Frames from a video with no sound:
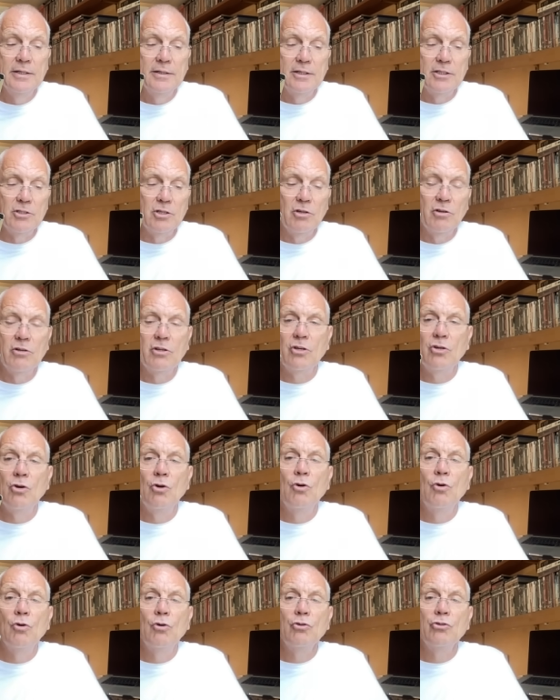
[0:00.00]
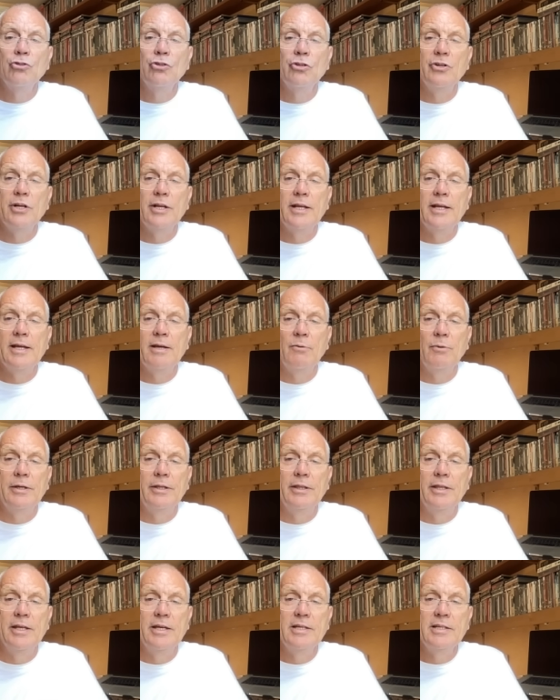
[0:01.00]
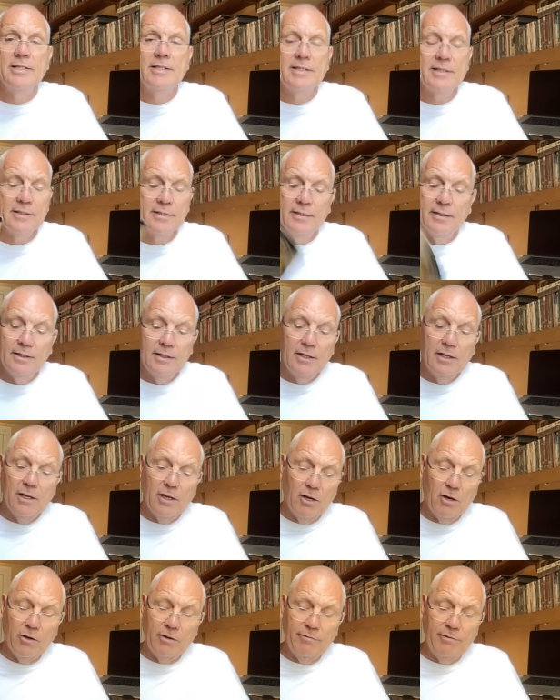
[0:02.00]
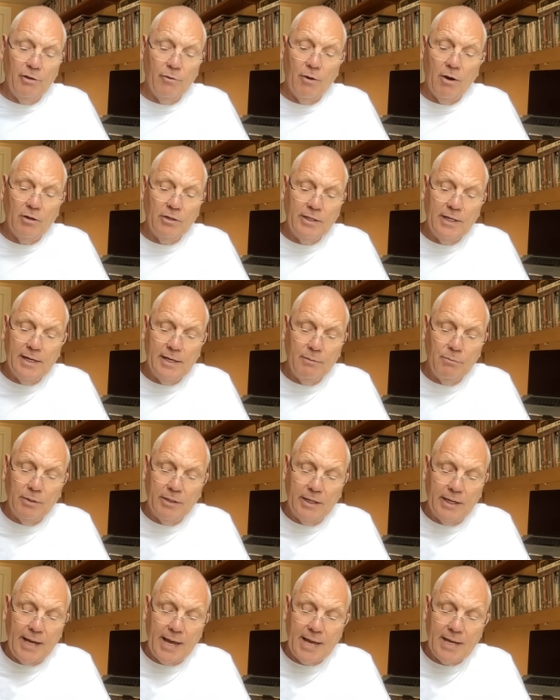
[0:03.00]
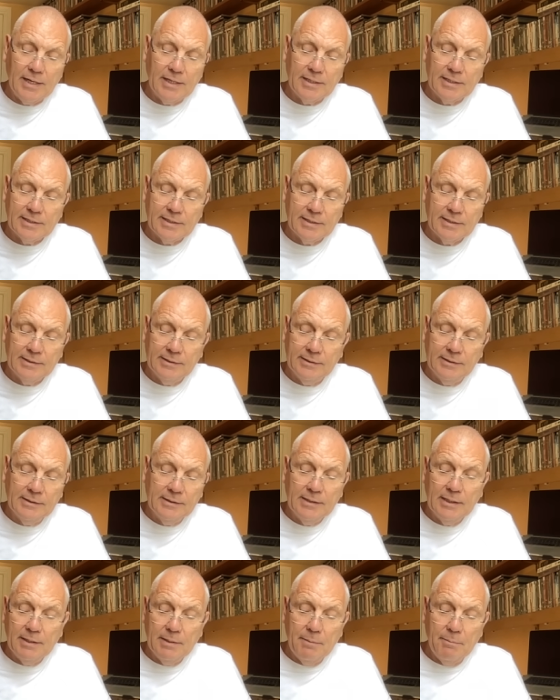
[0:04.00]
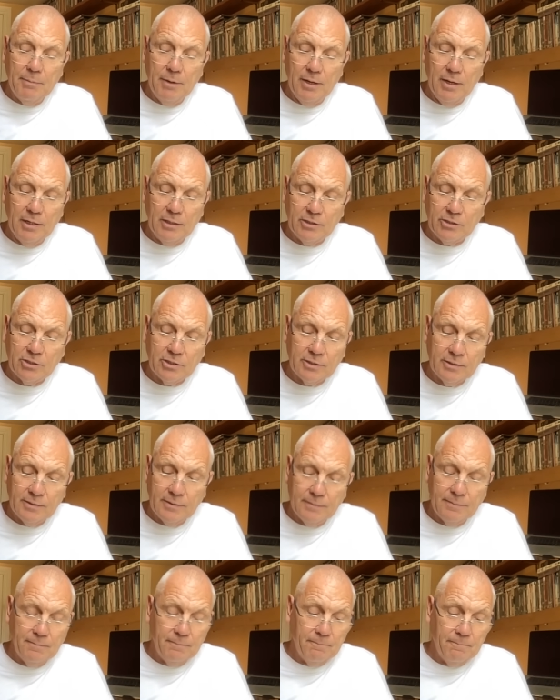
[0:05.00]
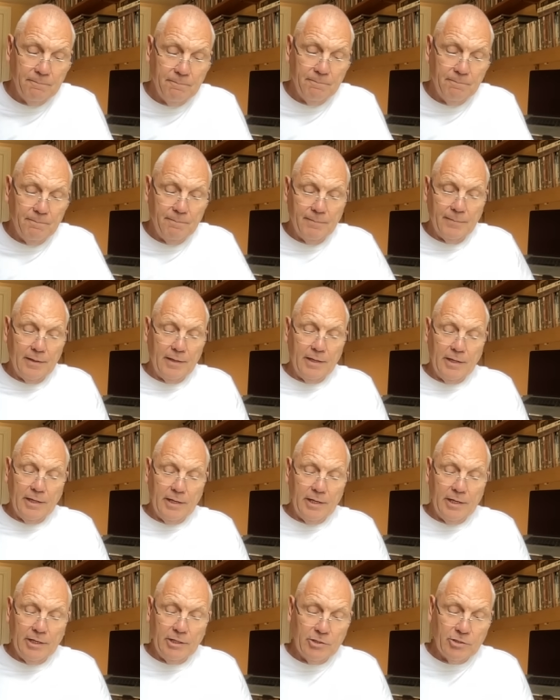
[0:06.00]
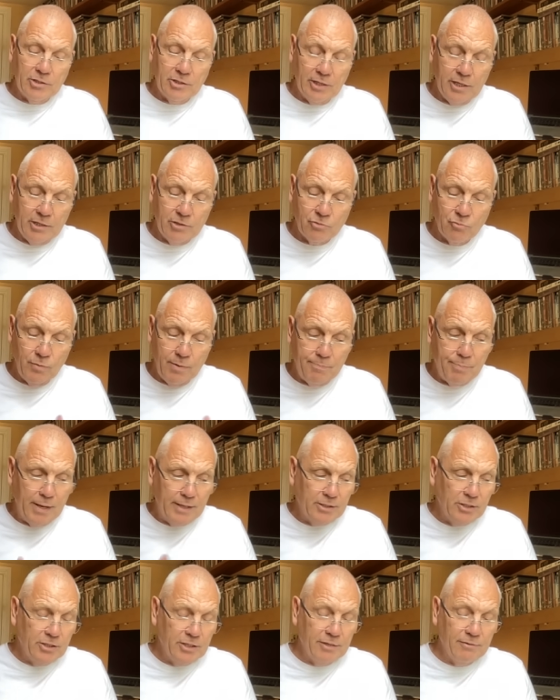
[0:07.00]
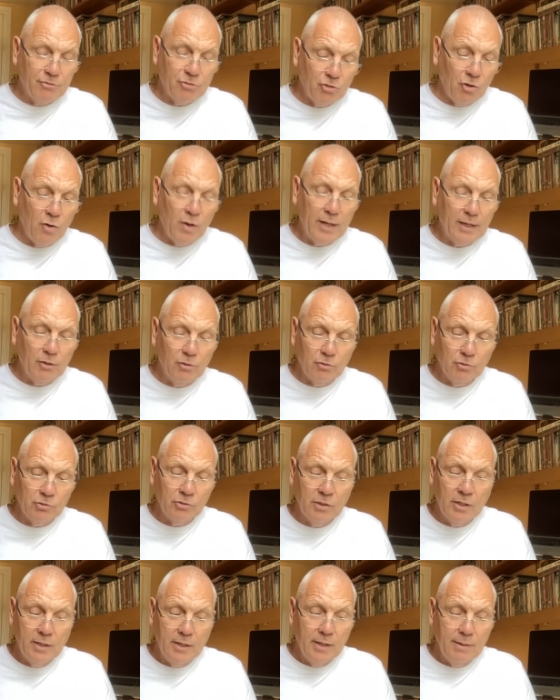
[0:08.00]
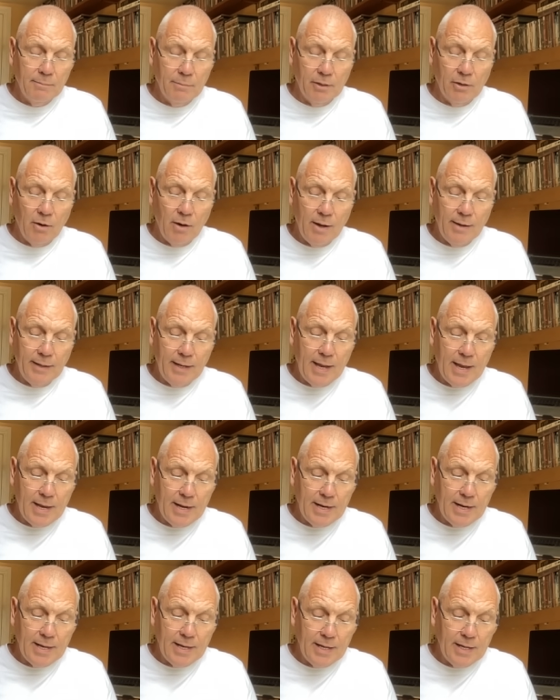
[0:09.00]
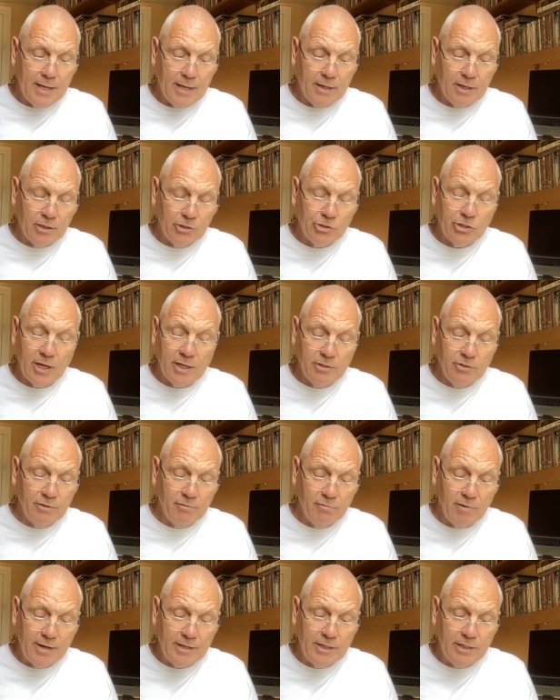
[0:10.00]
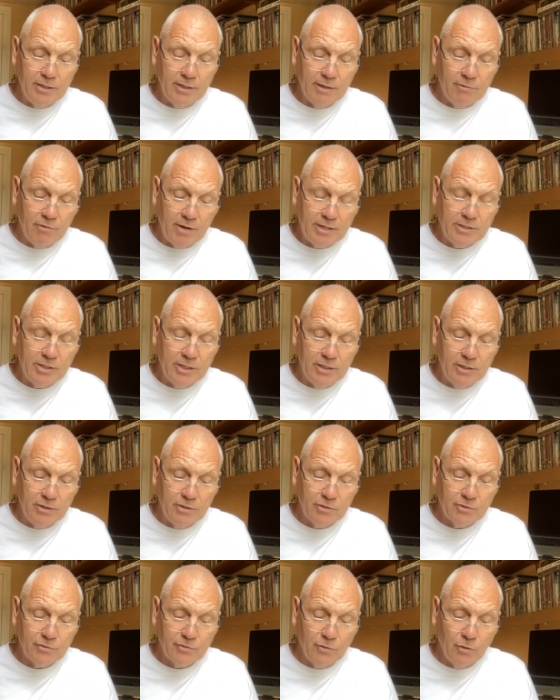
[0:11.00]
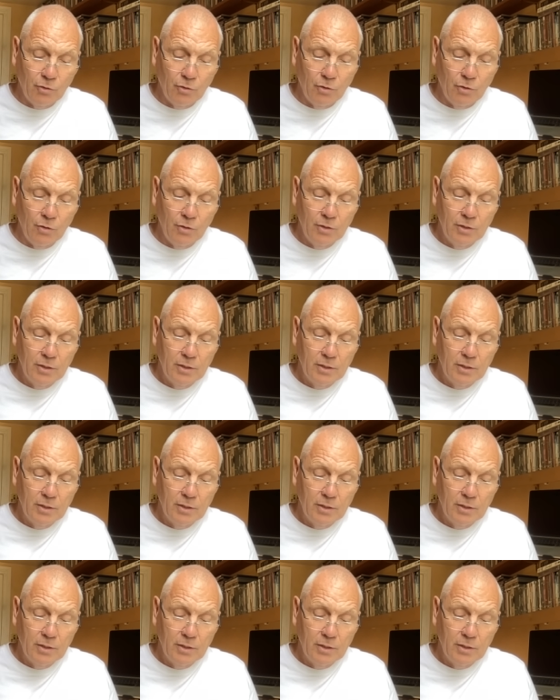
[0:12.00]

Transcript: There's a lot of caution here with this. A lot of you are dealing with an ex, but it's it's repetitive cycles. But I'm getting here a change of residence for